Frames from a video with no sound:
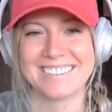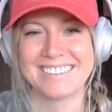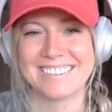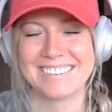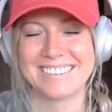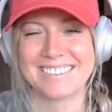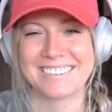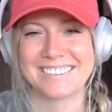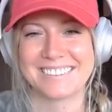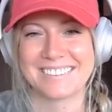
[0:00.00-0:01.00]

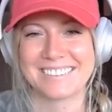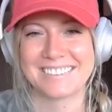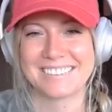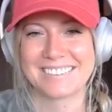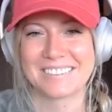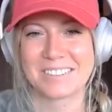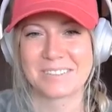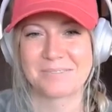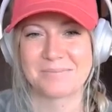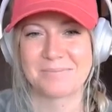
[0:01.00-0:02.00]

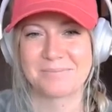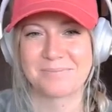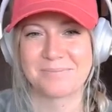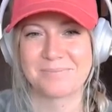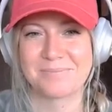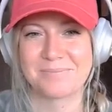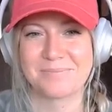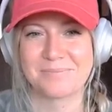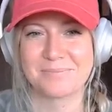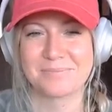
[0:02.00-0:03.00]

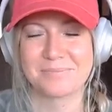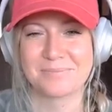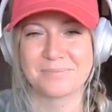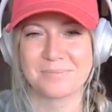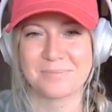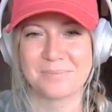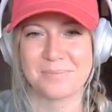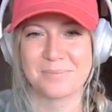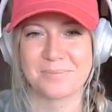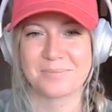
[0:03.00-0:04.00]

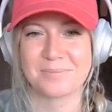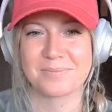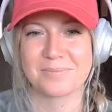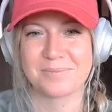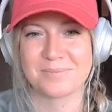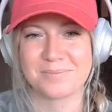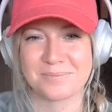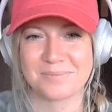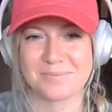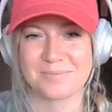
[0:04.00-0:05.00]

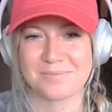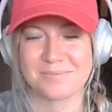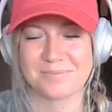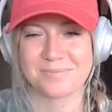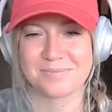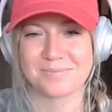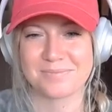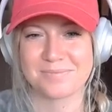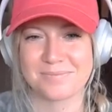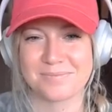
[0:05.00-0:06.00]

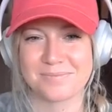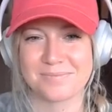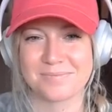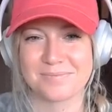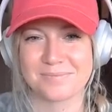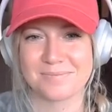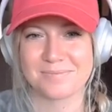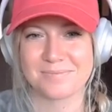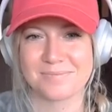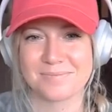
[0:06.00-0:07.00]

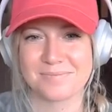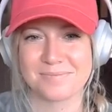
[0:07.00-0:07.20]
This person isn't speaking.